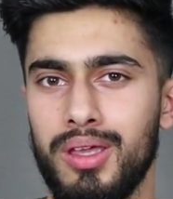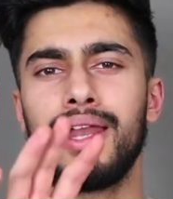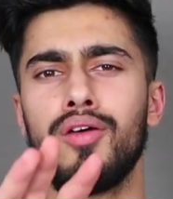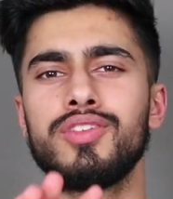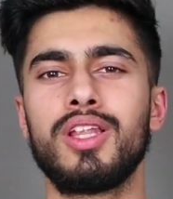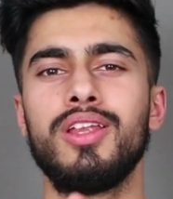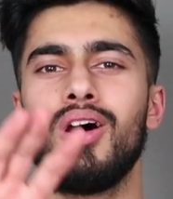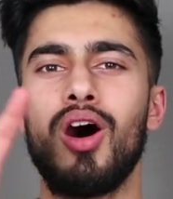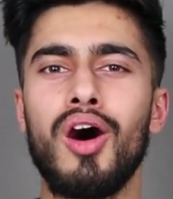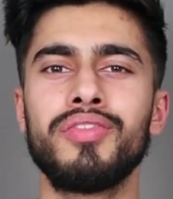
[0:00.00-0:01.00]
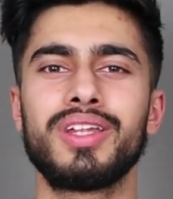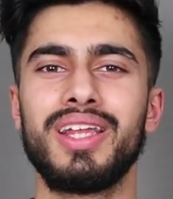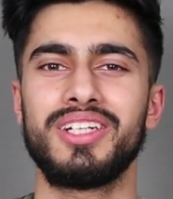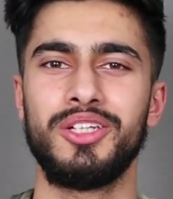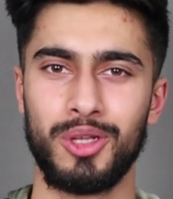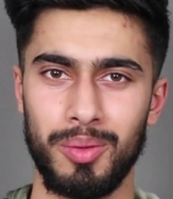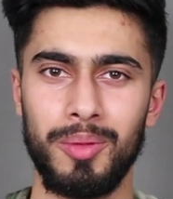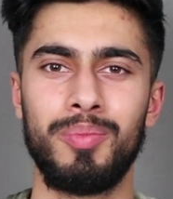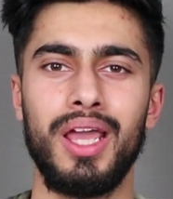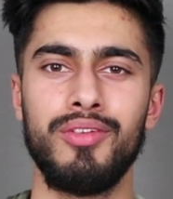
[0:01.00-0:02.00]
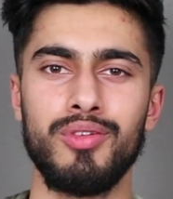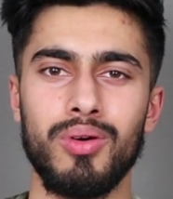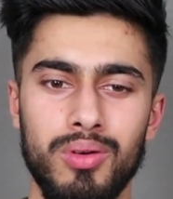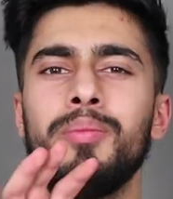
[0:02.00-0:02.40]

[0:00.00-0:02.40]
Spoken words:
And obviously, after that, you can be playful.